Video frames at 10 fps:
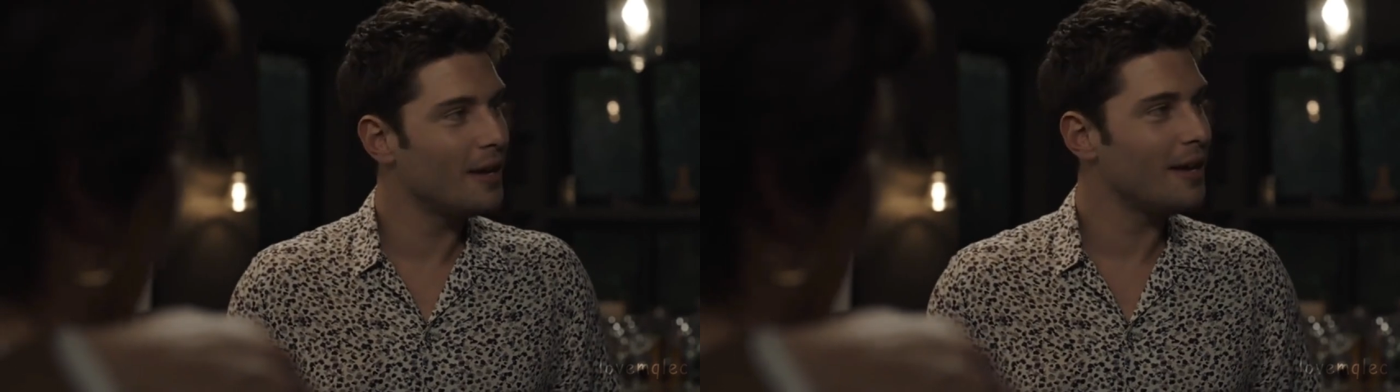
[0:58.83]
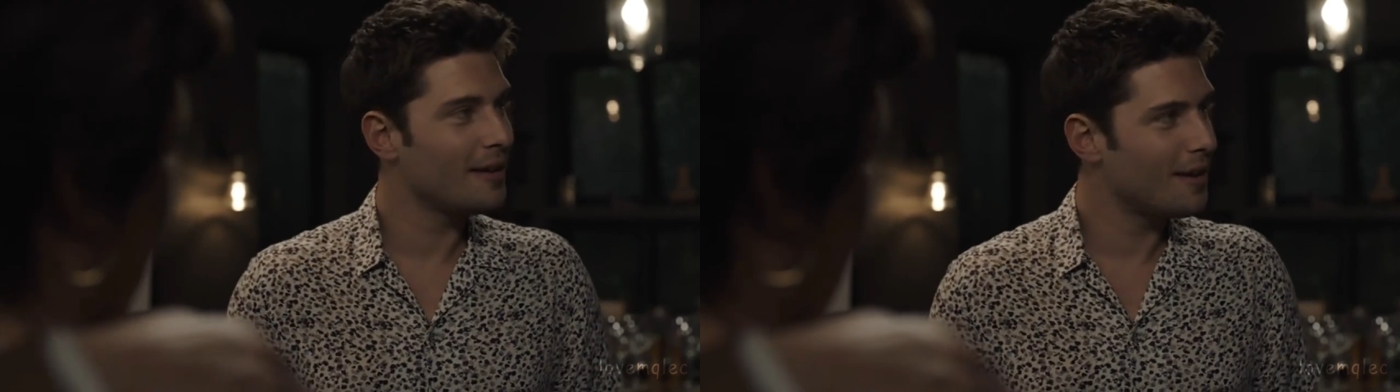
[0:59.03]

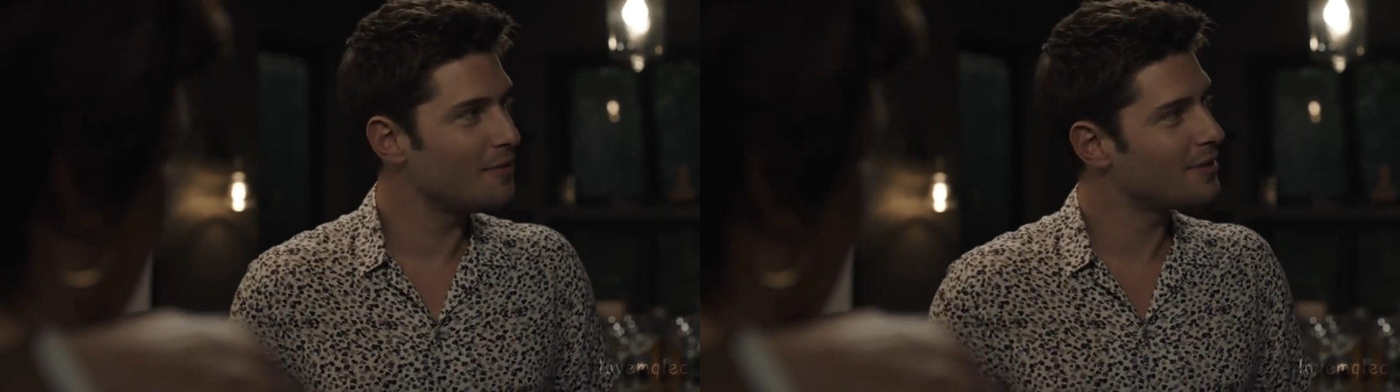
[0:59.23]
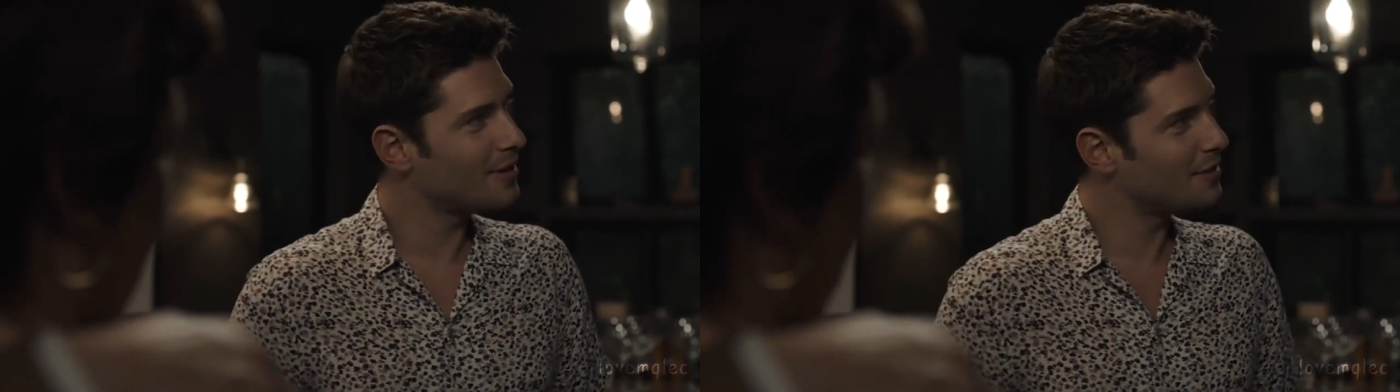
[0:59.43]
had a
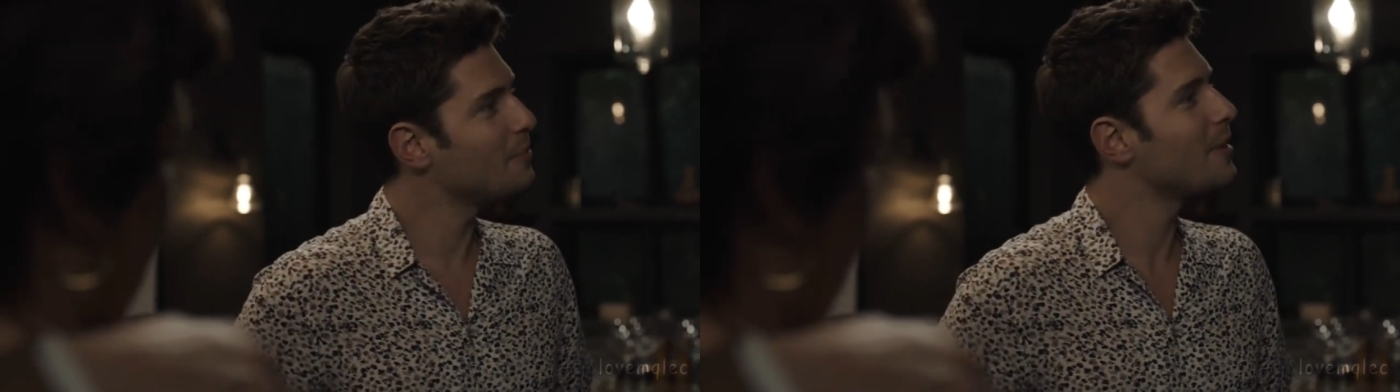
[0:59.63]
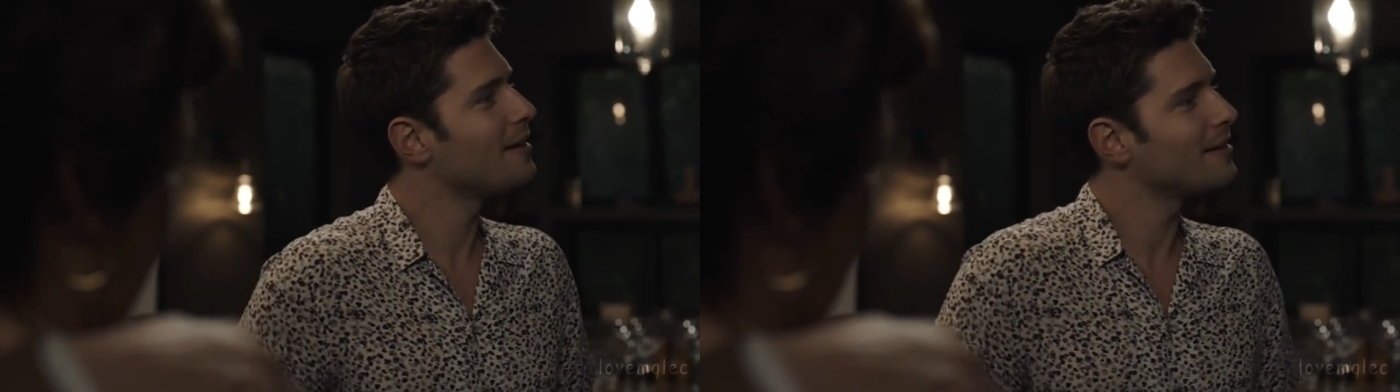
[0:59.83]

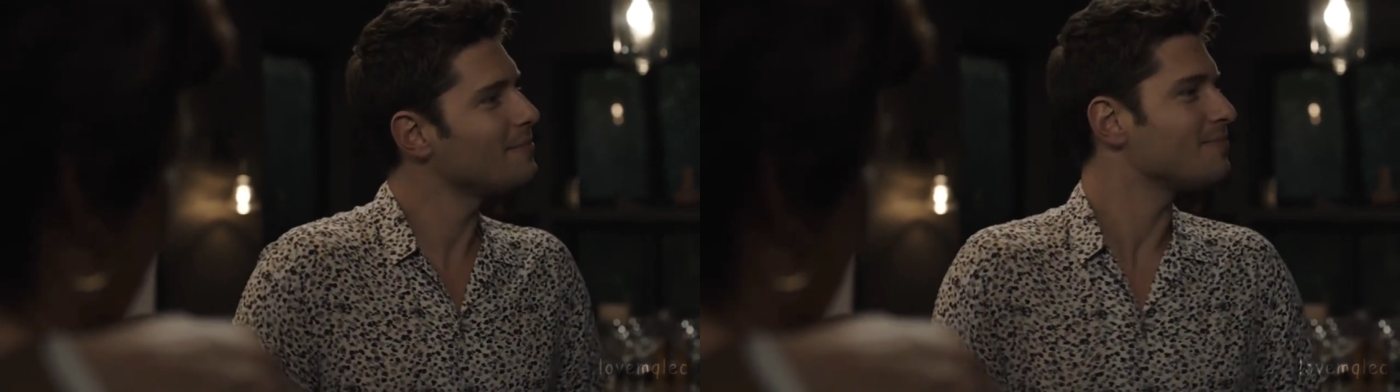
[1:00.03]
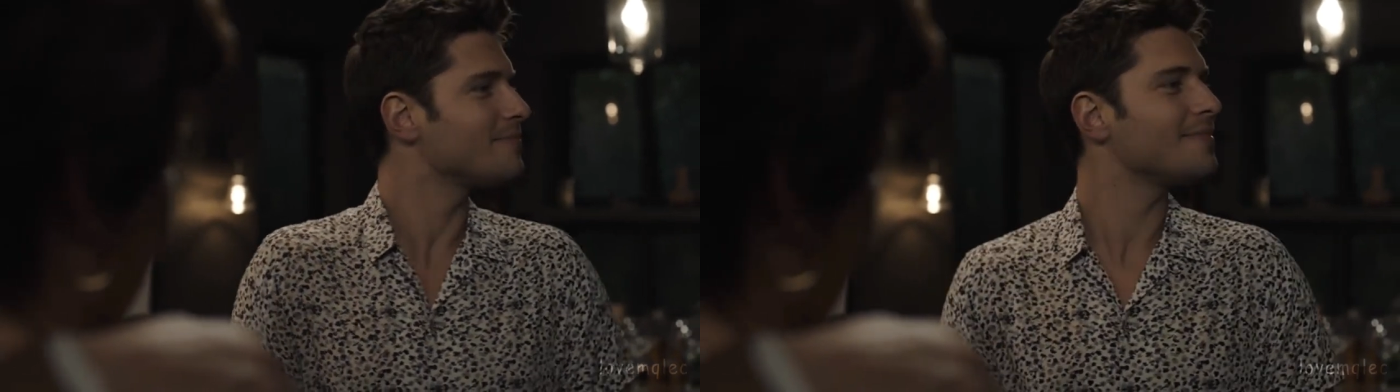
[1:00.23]
conversation about it,
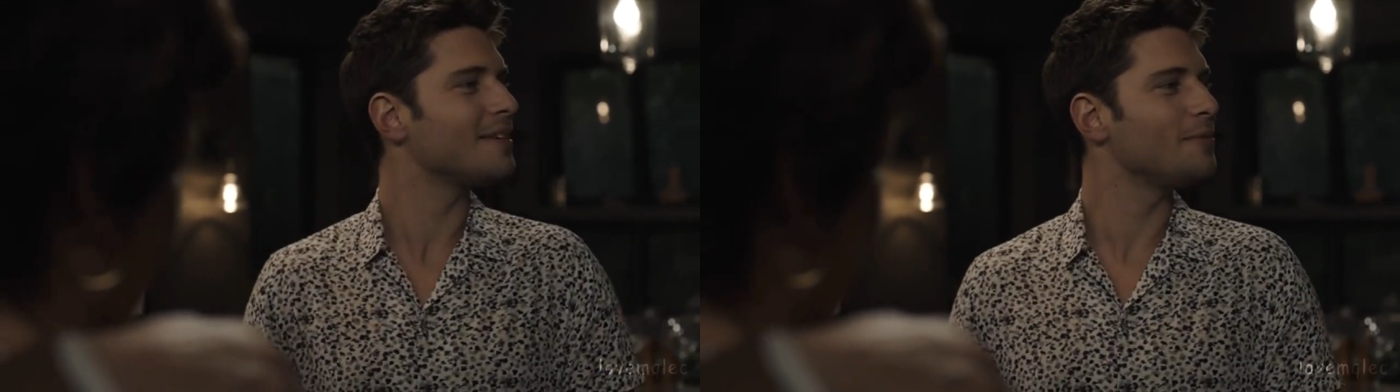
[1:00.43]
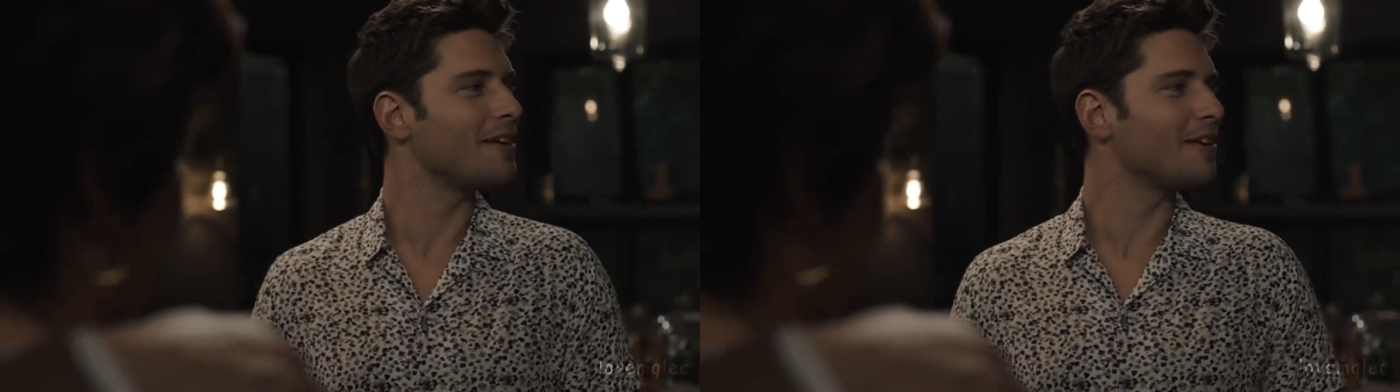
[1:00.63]

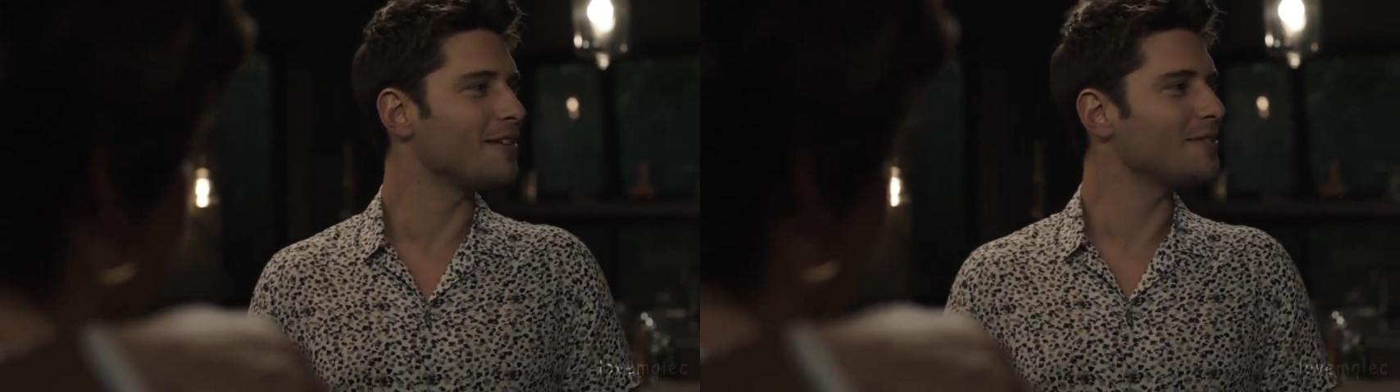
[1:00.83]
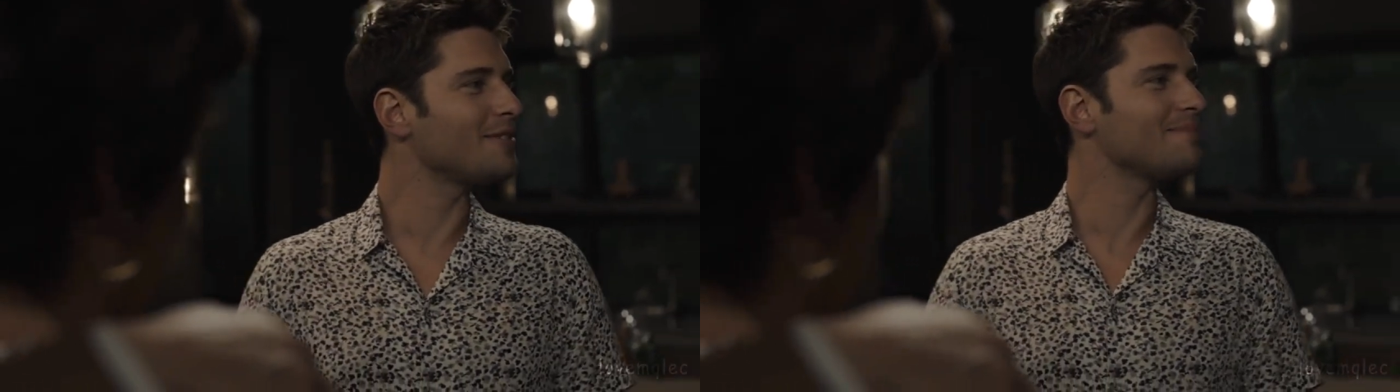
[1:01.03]
didn't we,
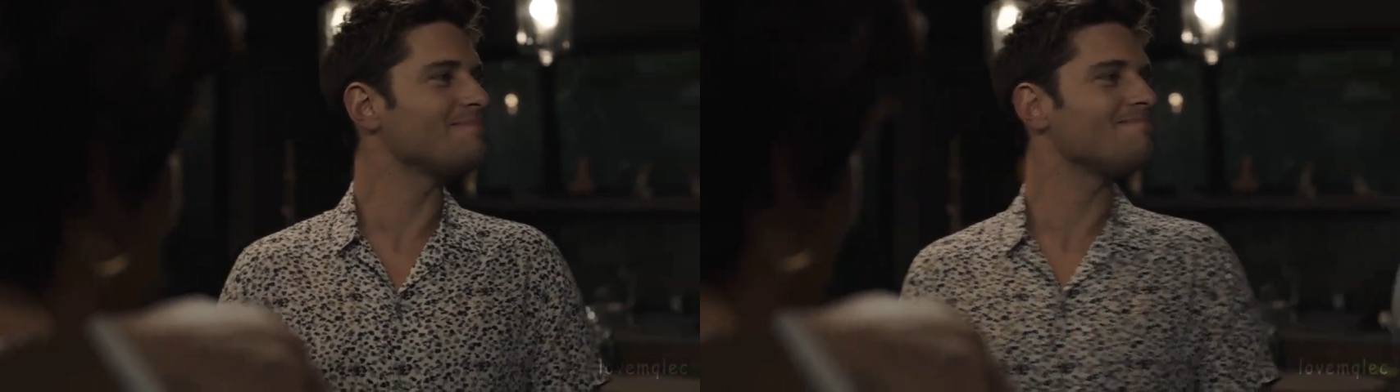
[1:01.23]
Carlos?